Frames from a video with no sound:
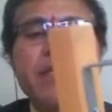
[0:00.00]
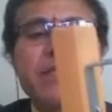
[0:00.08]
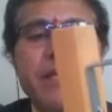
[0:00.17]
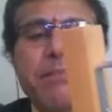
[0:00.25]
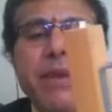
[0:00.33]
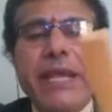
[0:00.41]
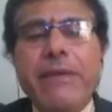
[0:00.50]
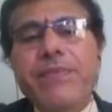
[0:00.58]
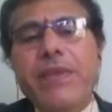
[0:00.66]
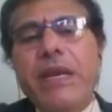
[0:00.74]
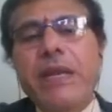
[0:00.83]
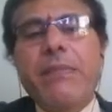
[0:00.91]
and supply
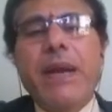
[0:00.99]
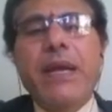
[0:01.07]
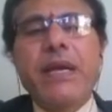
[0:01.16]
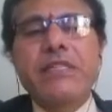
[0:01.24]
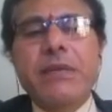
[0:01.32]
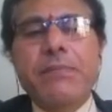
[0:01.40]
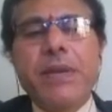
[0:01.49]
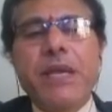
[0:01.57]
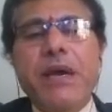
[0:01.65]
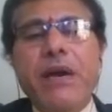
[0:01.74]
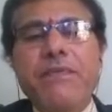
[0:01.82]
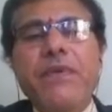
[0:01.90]

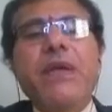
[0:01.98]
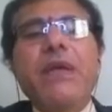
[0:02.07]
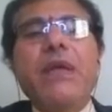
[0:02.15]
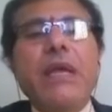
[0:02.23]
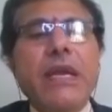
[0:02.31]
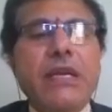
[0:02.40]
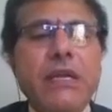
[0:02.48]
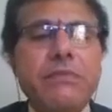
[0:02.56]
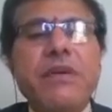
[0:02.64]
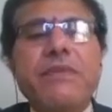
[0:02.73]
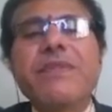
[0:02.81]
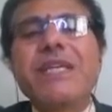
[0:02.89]
of in
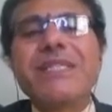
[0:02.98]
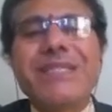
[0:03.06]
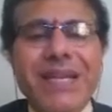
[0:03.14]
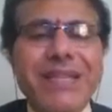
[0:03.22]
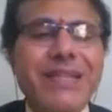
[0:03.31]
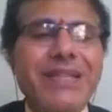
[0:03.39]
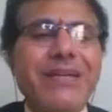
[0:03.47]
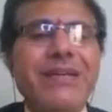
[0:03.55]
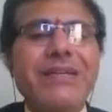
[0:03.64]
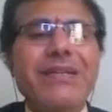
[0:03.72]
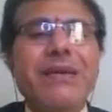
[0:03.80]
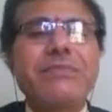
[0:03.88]
terms of the strength.
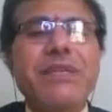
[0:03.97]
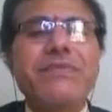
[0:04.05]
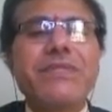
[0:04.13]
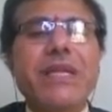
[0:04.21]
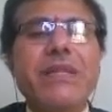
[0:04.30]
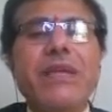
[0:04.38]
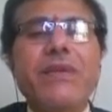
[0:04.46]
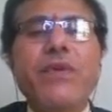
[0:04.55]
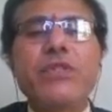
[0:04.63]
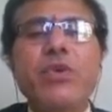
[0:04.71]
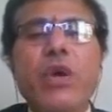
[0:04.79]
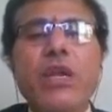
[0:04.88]

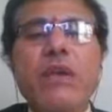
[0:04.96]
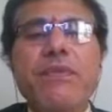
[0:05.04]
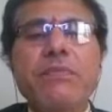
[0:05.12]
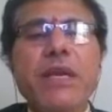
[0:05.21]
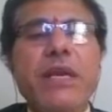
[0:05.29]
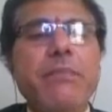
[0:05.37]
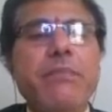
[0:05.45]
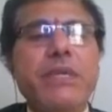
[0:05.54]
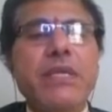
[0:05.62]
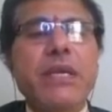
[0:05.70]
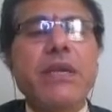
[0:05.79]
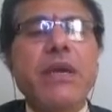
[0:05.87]
Therefore, it is okay from the
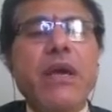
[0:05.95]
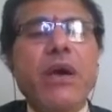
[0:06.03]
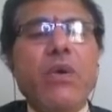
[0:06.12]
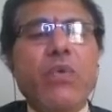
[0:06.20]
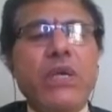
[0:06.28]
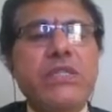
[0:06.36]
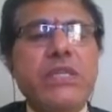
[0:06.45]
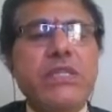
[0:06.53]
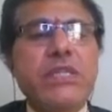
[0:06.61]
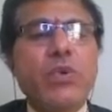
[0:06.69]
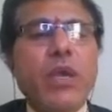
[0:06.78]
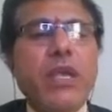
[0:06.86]
compression. Once
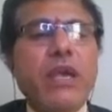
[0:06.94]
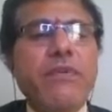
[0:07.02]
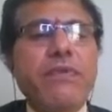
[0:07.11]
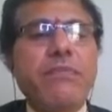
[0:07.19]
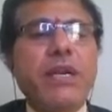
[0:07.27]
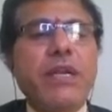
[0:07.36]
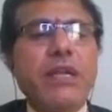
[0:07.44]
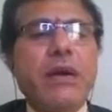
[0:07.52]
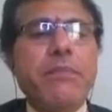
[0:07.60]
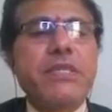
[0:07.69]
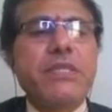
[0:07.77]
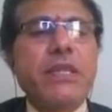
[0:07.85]
this is okay from the
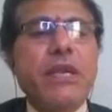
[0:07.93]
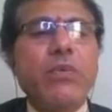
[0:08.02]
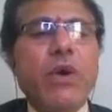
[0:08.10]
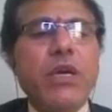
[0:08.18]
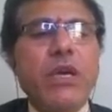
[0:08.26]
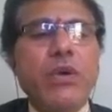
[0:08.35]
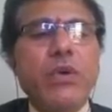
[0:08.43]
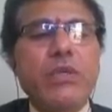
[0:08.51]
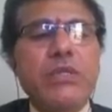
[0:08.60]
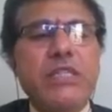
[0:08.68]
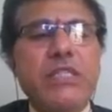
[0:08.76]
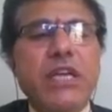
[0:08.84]
compression, then what I'll do
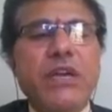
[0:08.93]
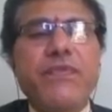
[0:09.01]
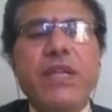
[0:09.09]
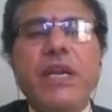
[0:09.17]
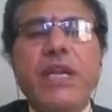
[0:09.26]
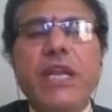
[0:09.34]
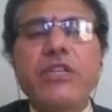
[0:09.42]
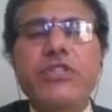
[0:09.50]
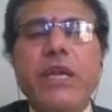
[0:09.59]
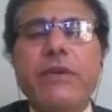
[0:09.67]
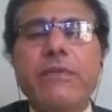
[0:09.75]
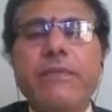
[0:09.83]
is I'll check for the
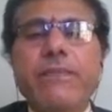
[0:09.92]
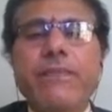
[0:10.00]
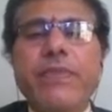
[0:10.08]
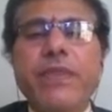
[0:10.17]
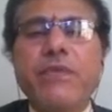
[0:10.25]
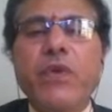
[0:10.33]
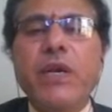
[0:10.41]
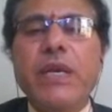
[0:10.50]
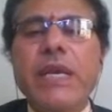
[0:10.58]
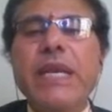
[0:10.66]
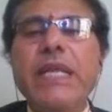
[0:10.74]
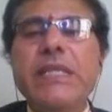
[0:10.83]
tension. Therefore,
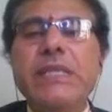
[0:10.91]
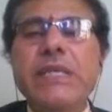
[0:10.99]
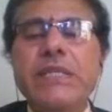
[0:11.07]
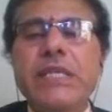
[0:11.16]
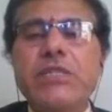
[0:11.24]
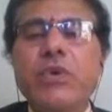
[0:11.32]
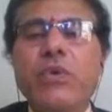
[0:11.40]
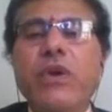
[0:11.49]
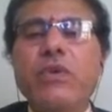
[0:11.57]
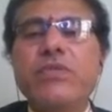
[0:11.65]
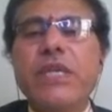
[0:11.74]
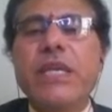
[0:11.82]
TDG, just now
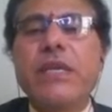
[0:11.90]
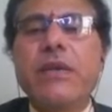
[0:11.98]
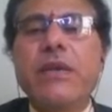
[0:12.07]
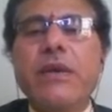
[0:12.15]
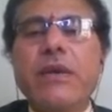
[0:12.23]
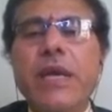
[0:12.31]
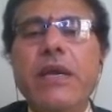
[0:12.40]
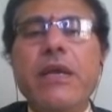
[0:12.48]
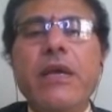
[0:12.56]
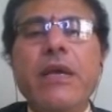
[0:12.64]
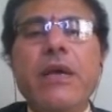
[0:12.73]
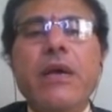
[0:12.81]
we have seen,
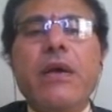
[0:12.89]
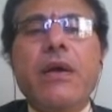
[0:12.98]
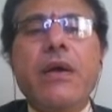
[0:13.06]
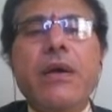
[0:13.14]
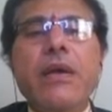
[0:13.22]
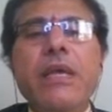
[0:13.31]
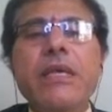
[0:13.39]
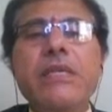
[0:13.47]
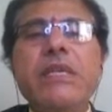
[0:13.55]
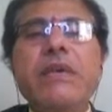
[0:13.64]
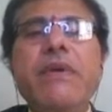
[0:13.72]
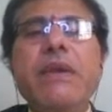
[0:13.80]
right?
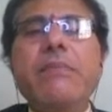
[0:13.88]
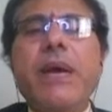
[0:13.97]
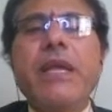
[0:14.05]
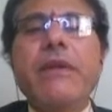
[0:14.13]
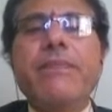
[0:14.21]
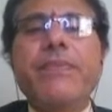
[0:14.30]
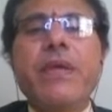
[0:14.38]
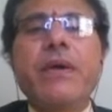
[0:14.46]
is given by